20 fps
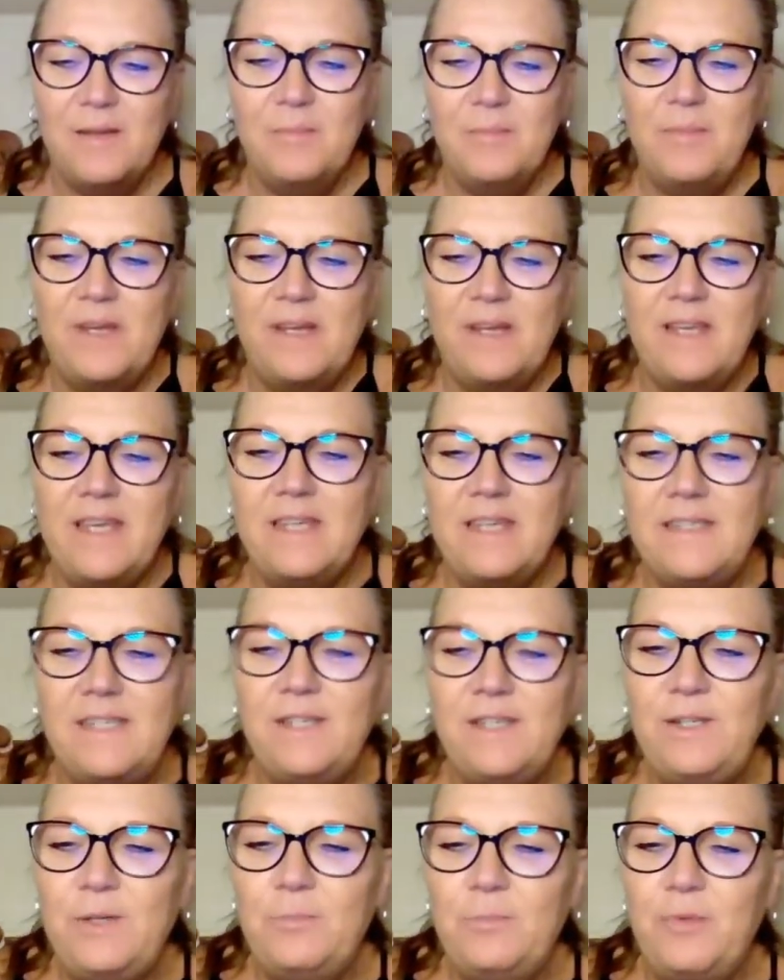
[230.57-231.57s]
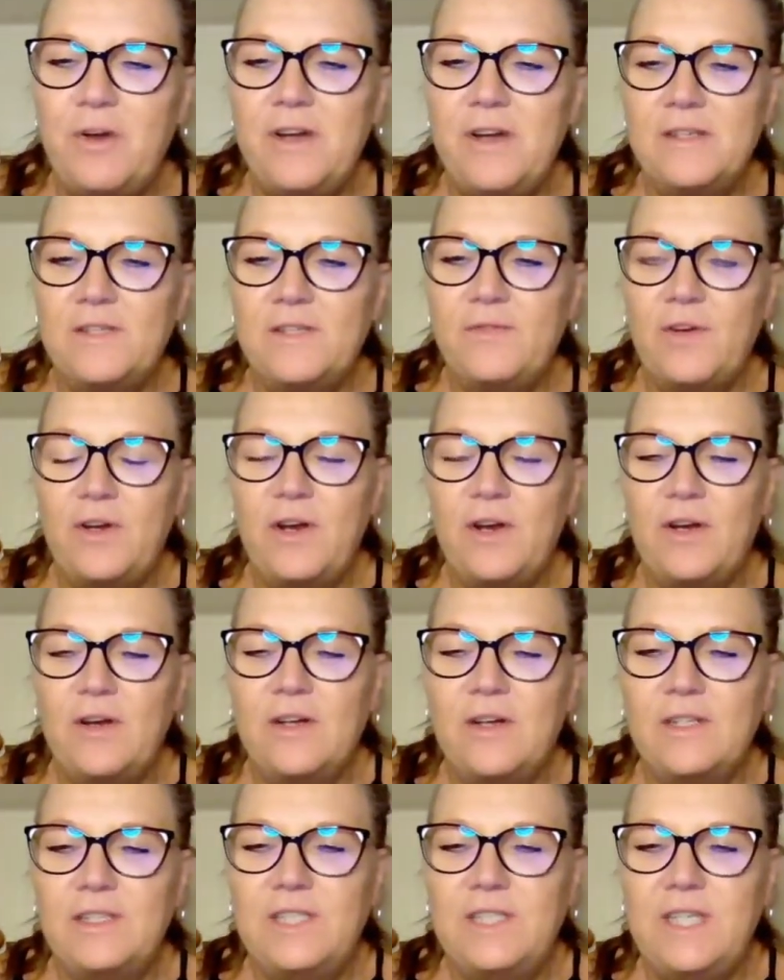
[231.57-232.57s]
But continue prayers for
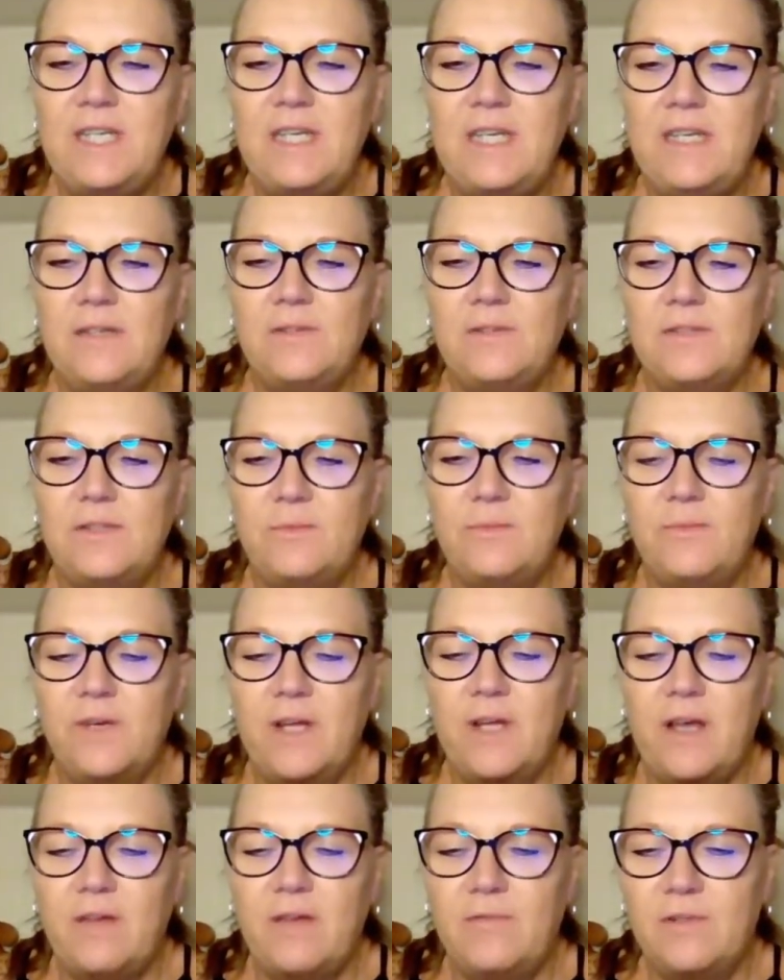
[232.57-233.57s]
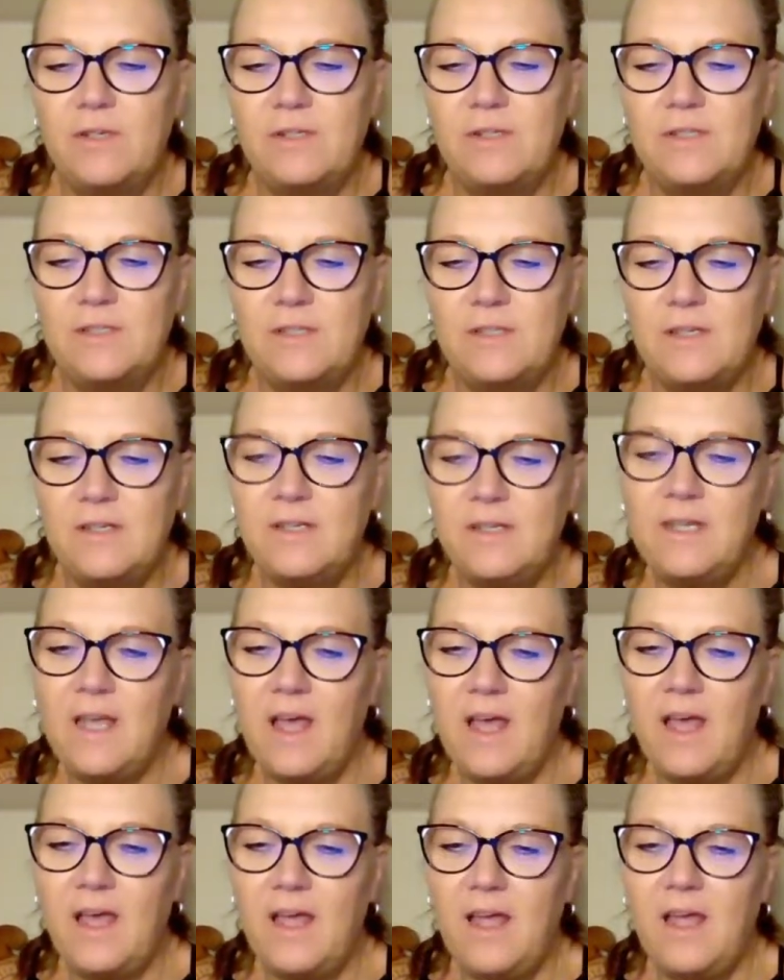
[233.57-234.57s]
her as she heals and recovers.
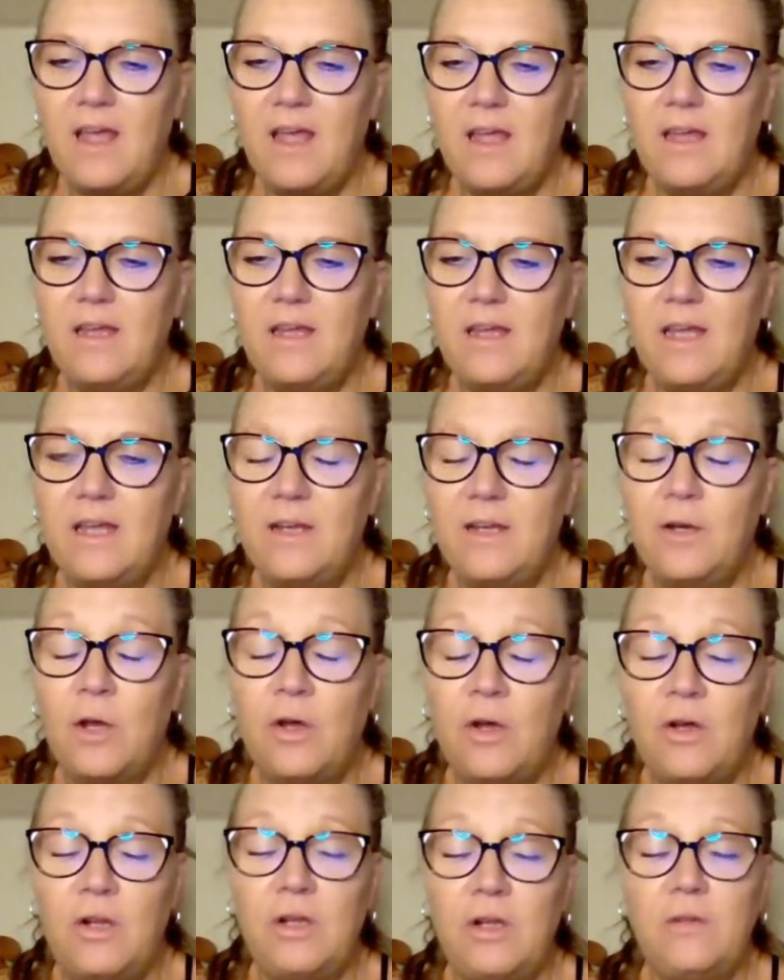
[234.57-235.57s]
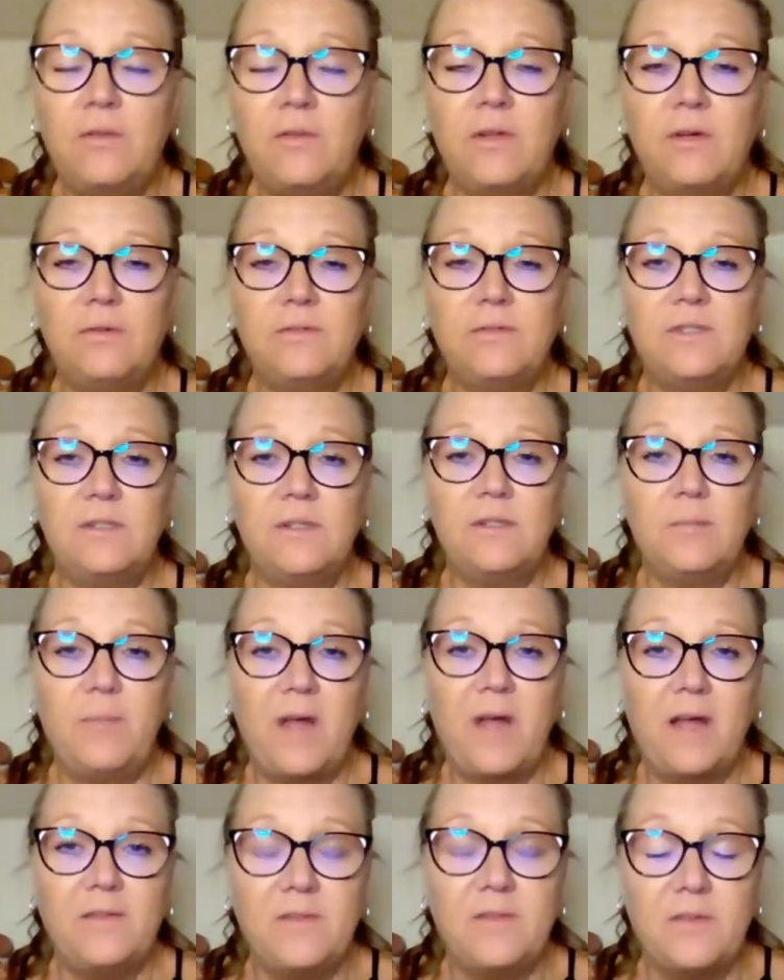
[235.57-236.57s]
Yay. And all of those in the
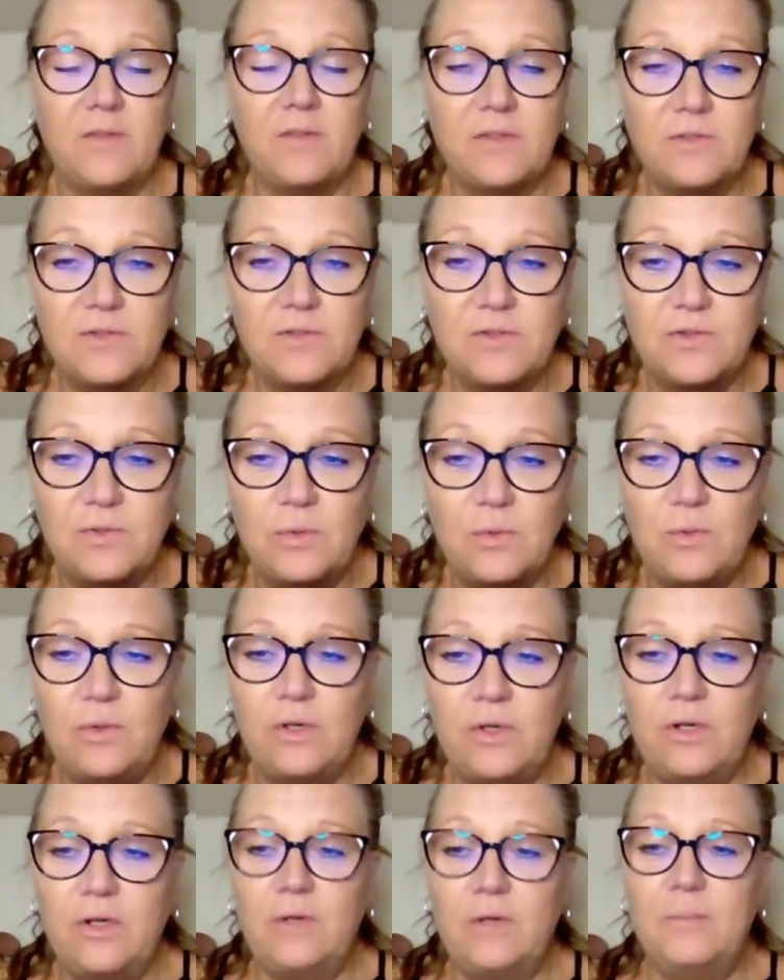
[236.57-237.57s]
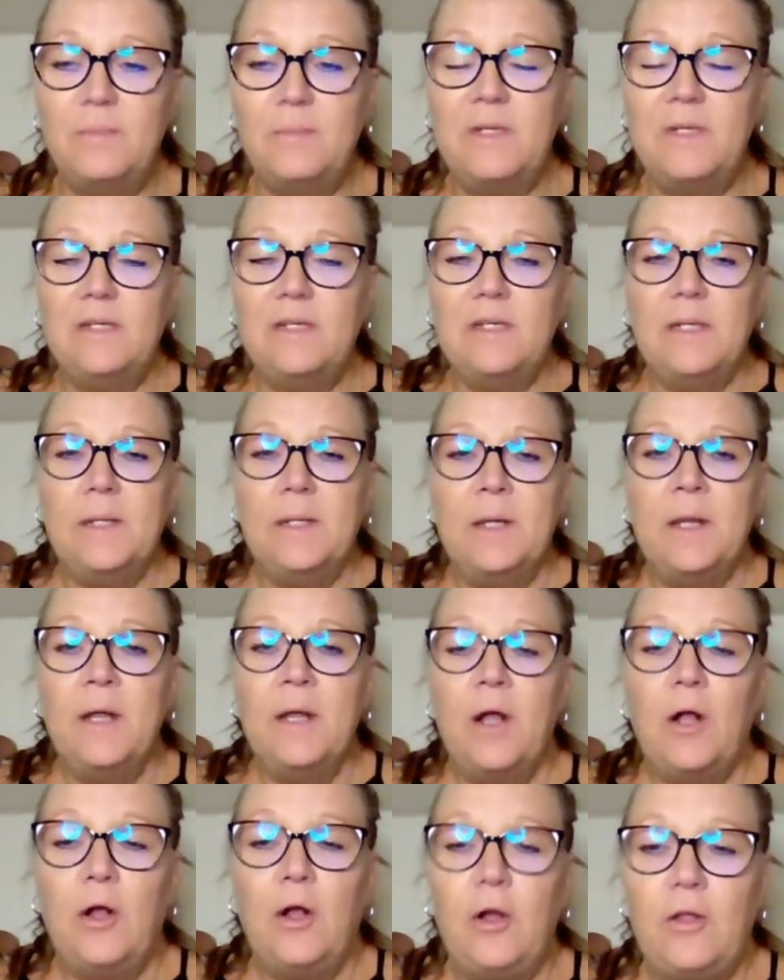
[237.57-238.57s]
path of the storm,
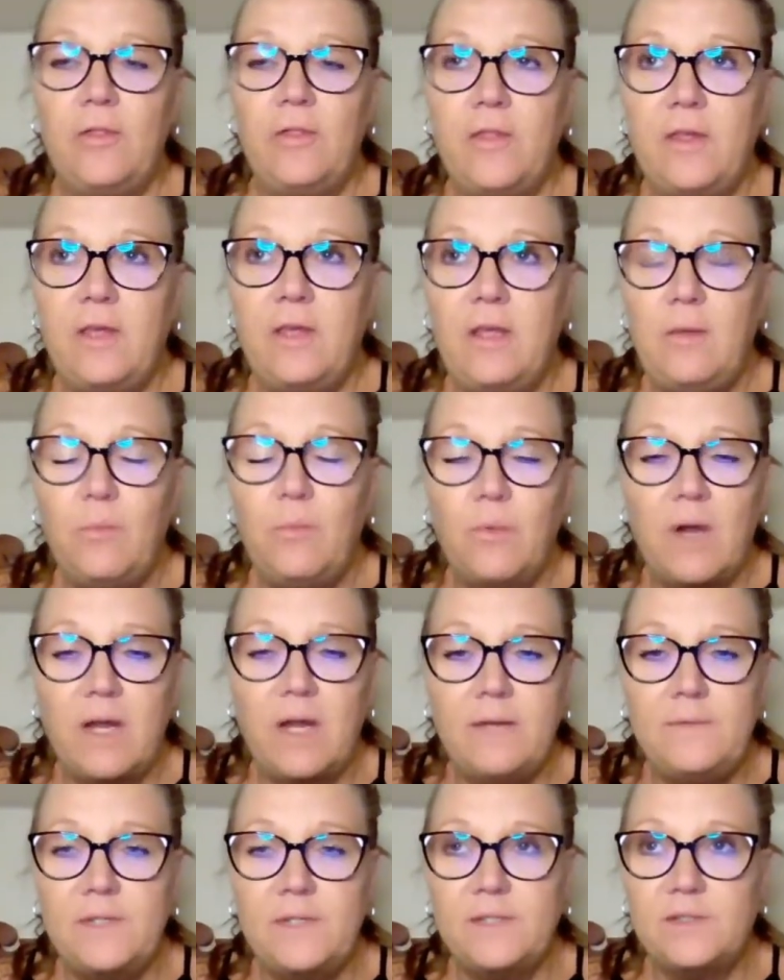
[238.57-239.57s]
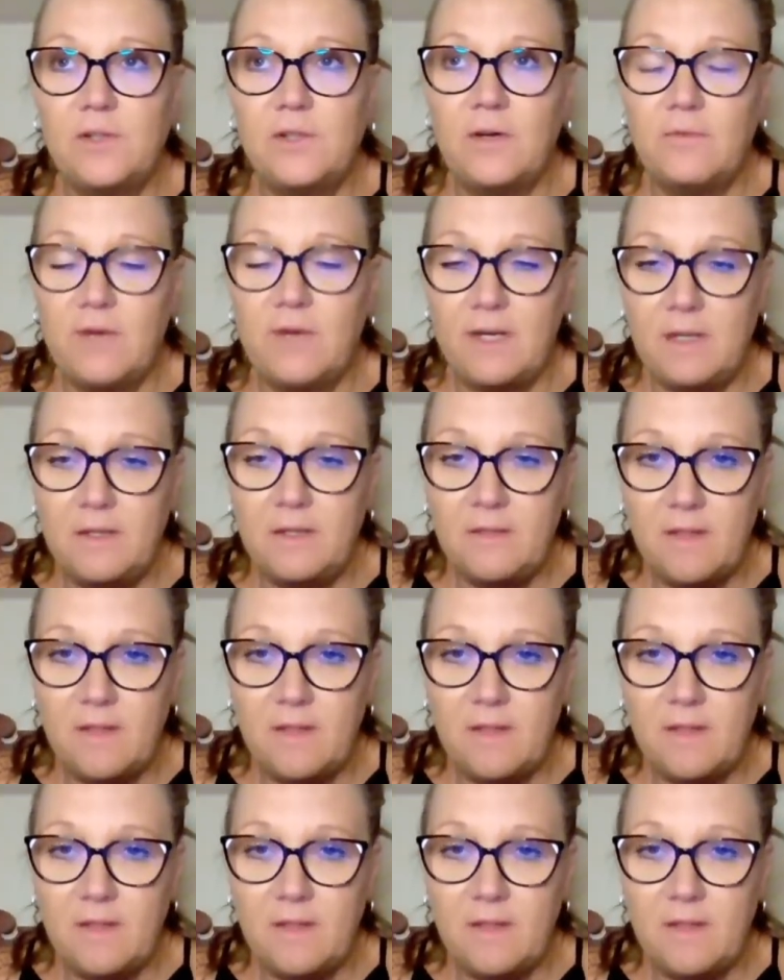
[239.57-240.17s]
all the rain that's already